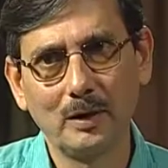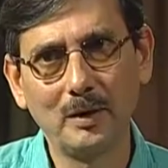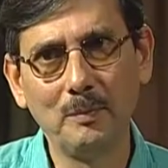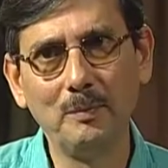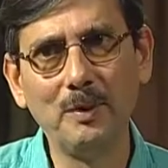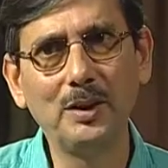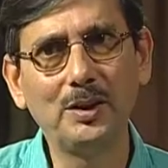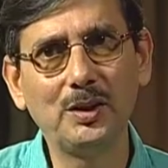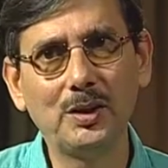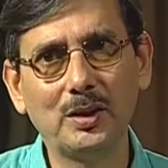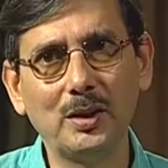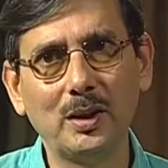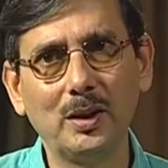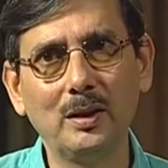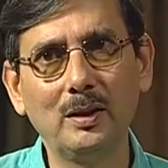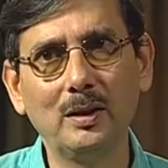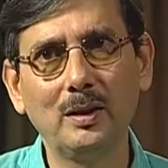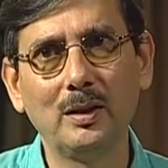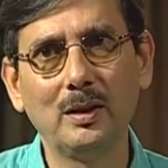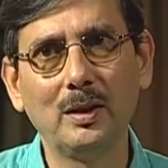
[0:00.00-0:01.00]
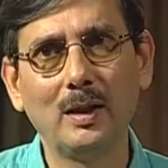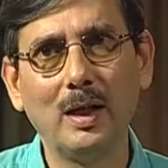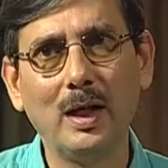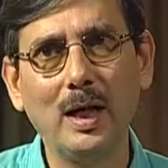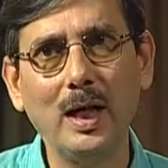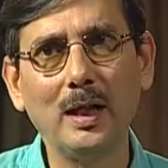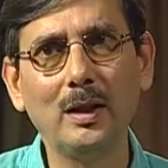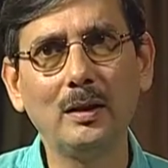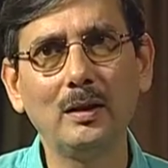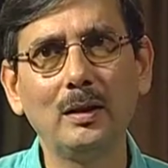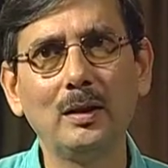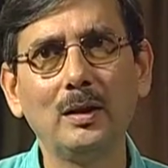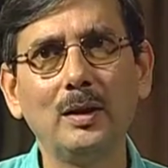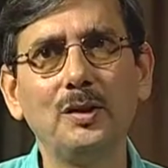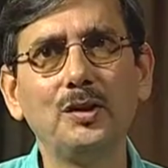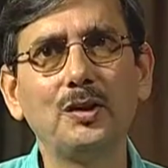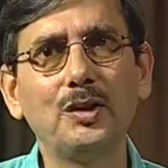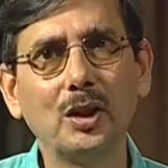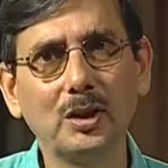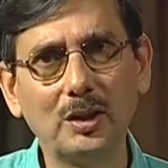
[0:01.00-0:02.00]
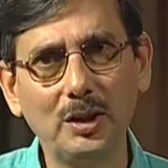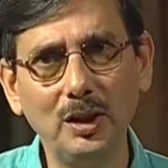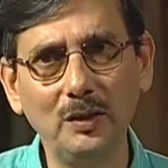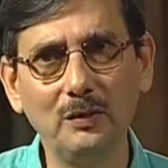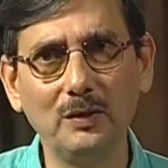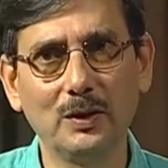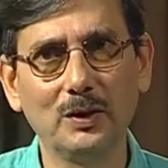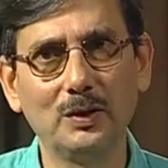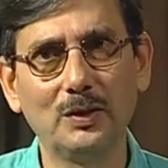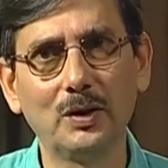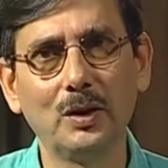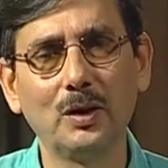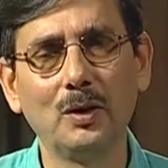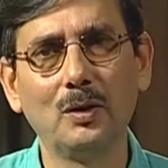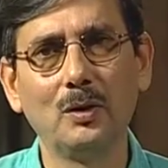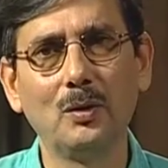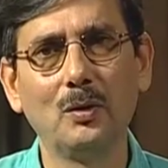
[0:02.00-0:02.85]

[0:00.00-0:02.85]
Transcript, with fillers: the minister, and Sachivas,